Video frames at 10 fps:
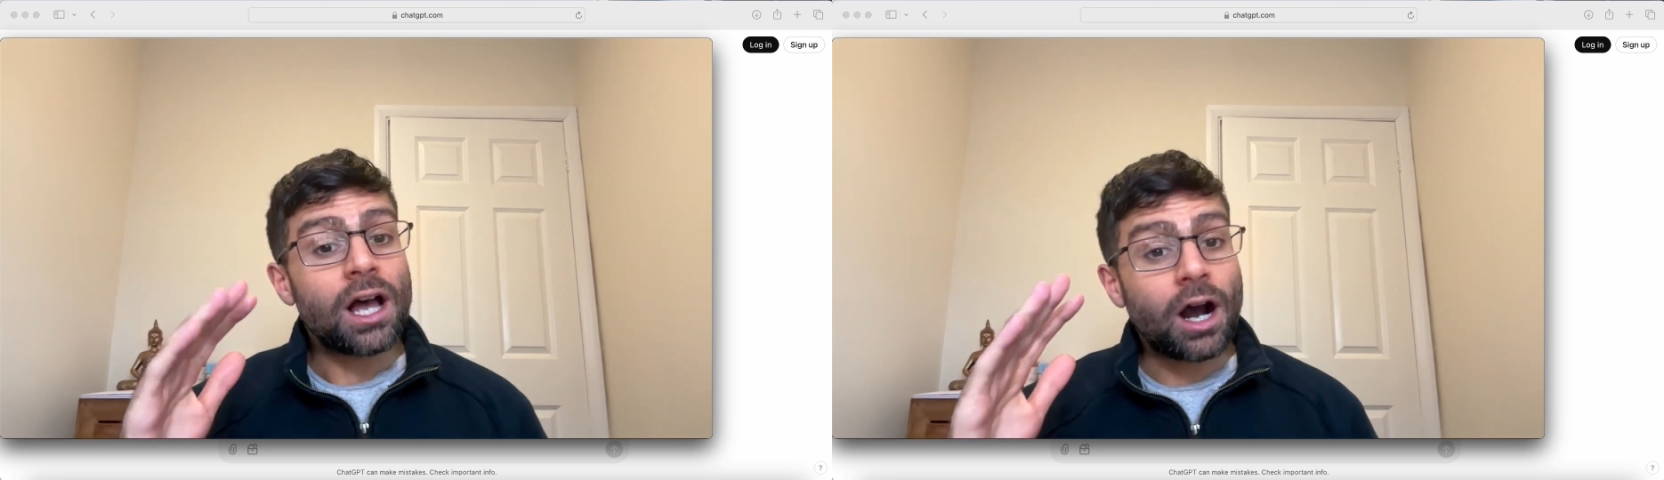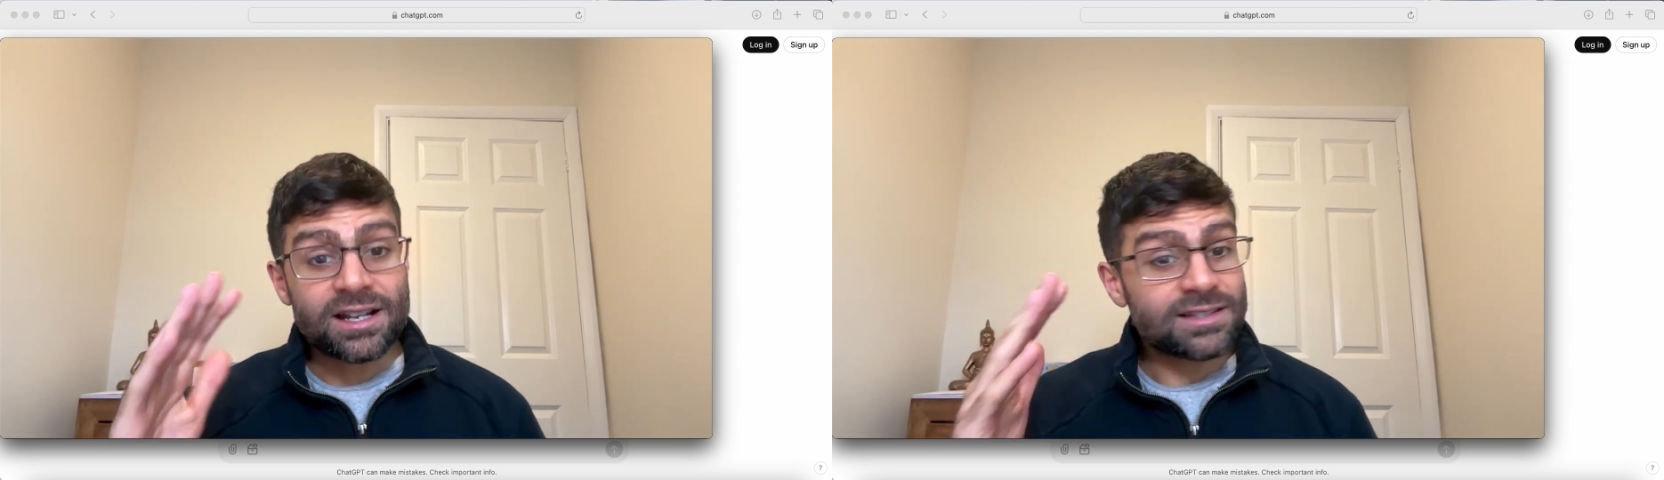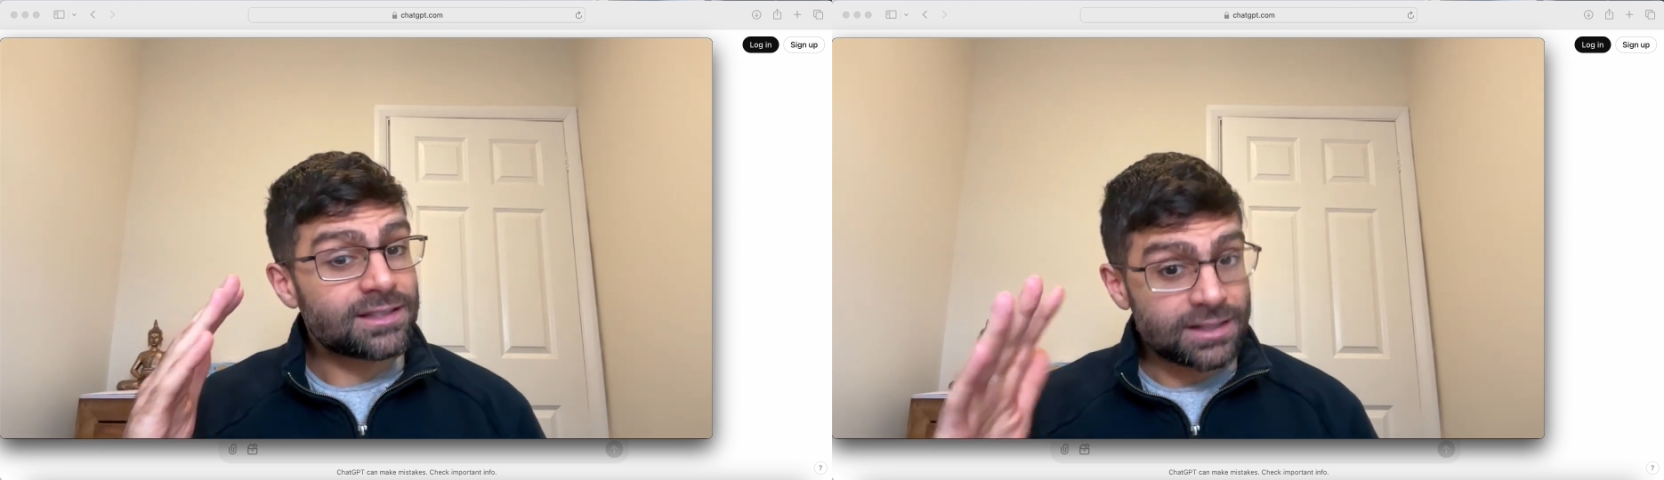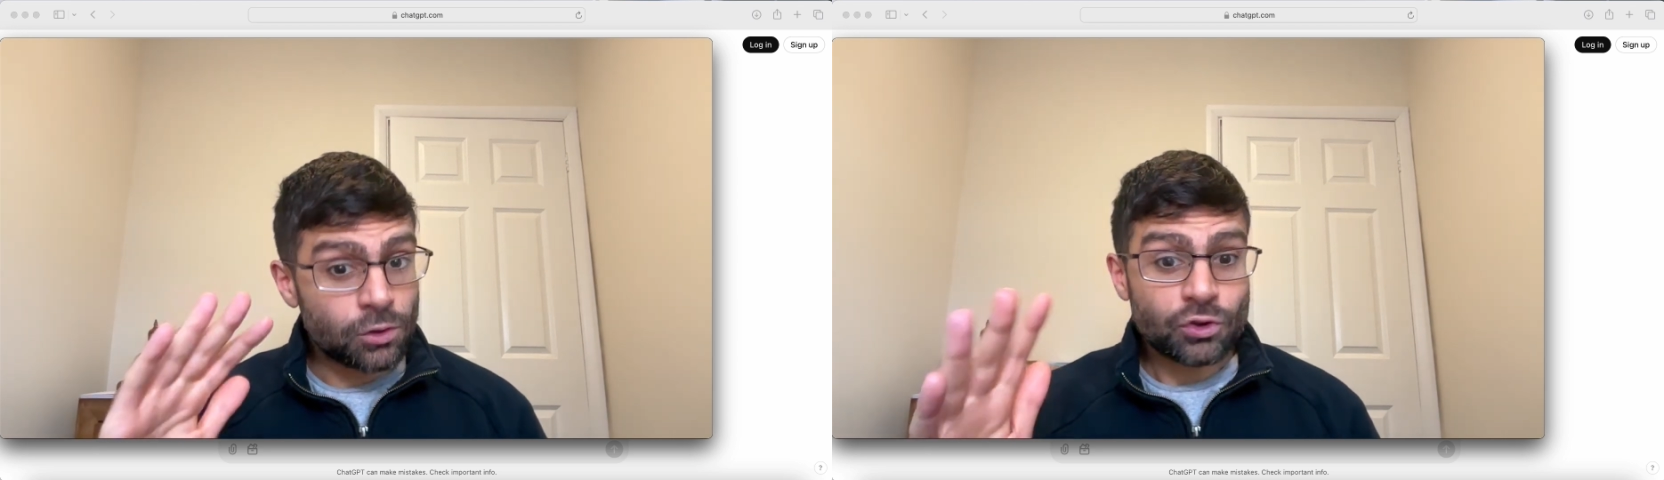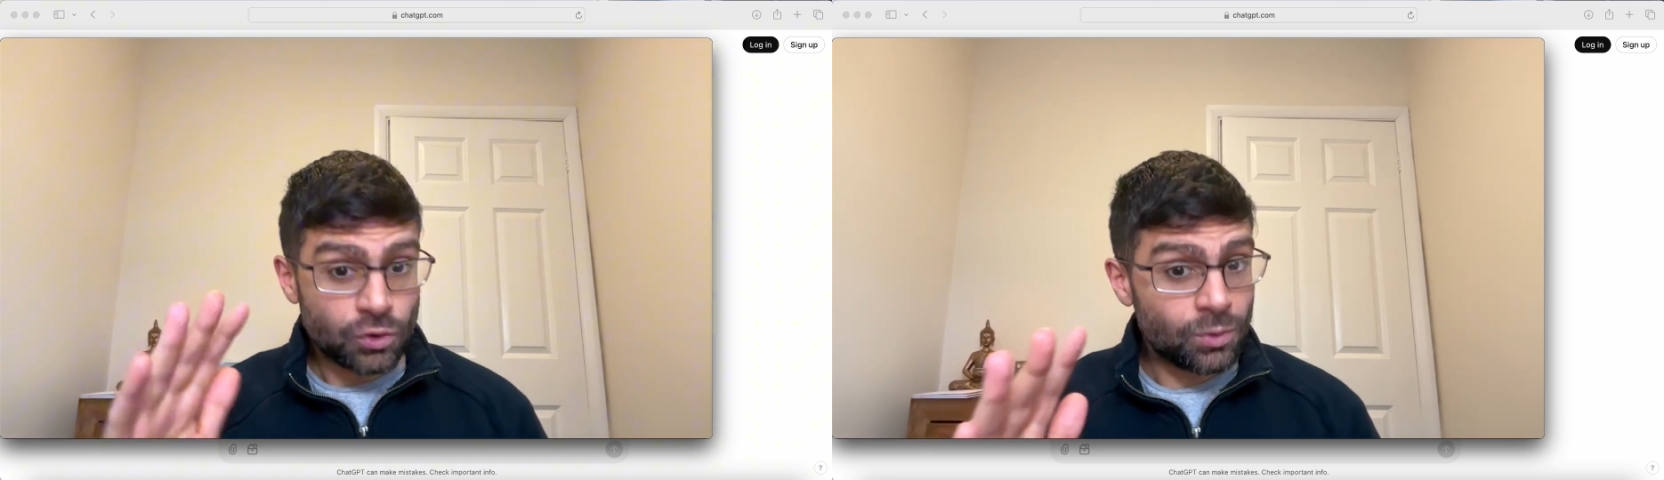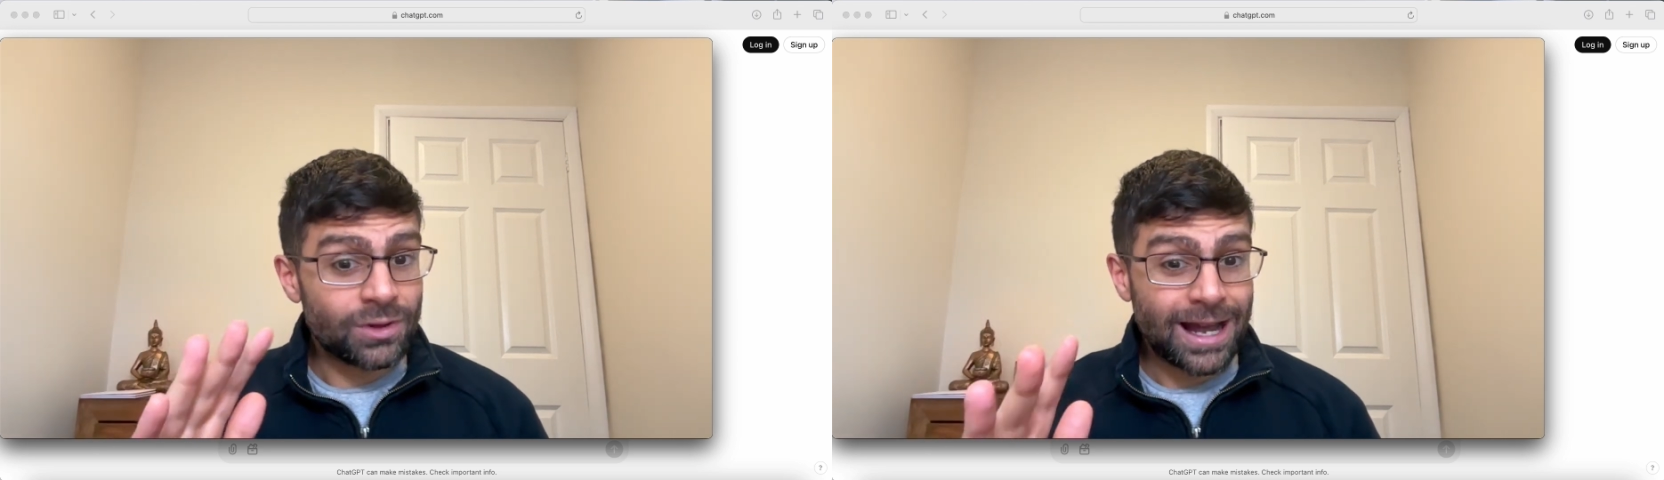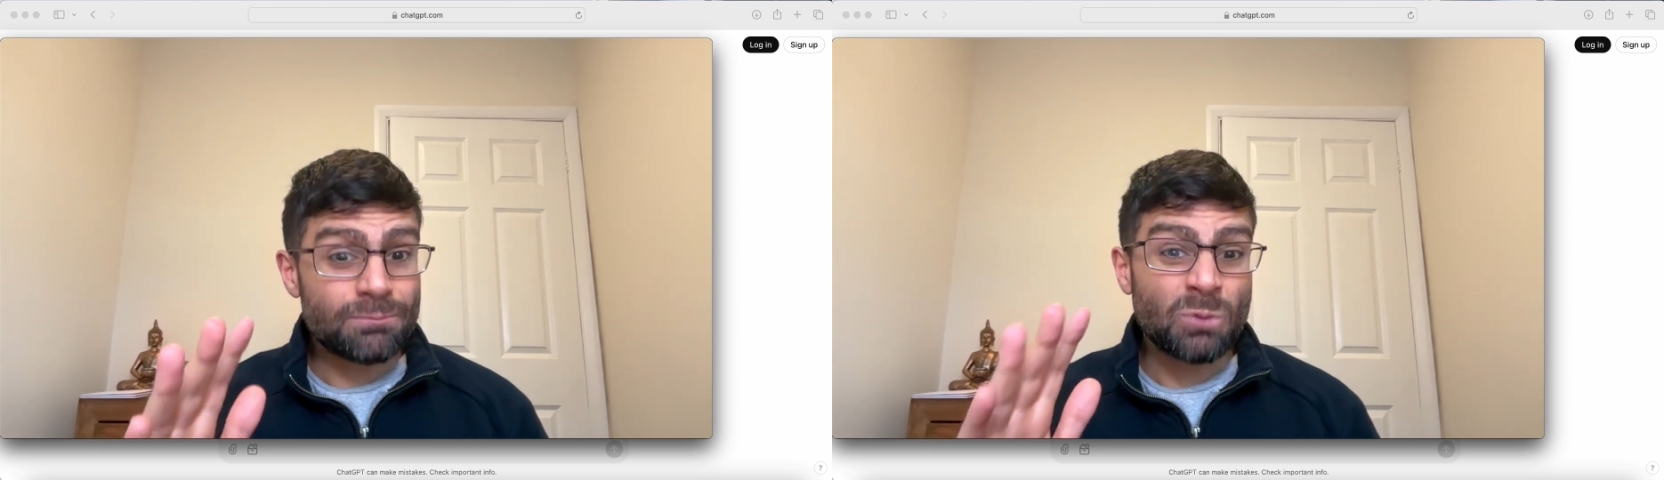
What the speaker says: I still do that